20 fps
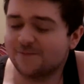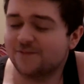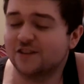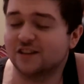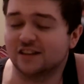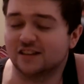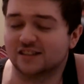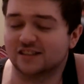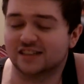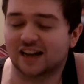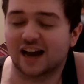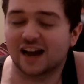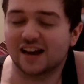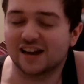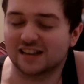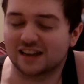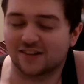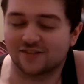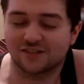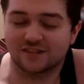tired
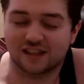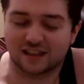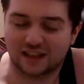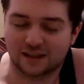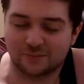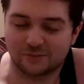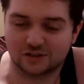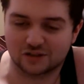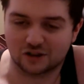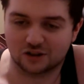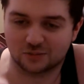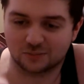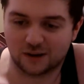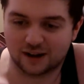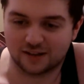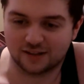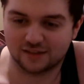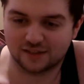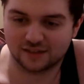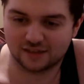after that episode,
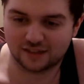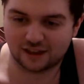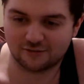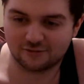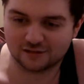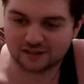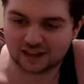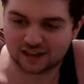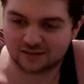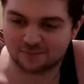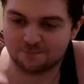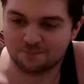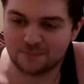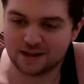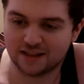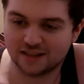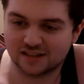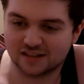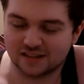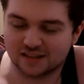man. That was like
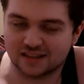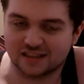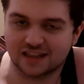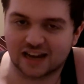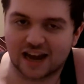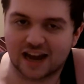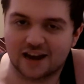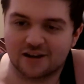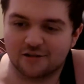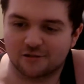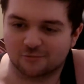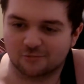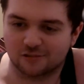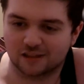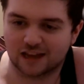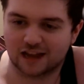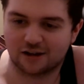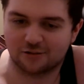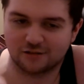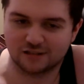mentally tiring with
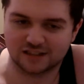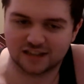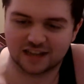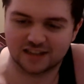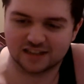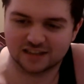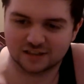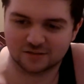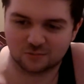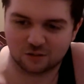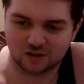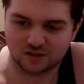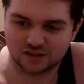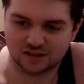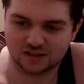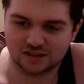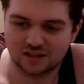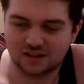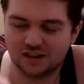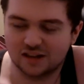how intense it was.
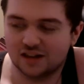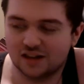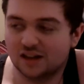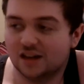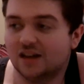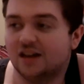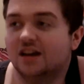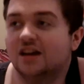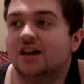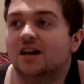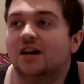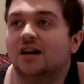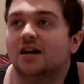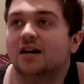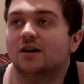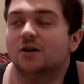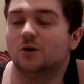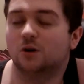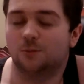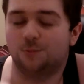
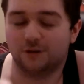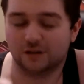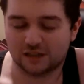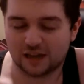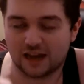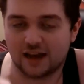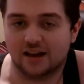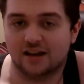Oh, but yeah.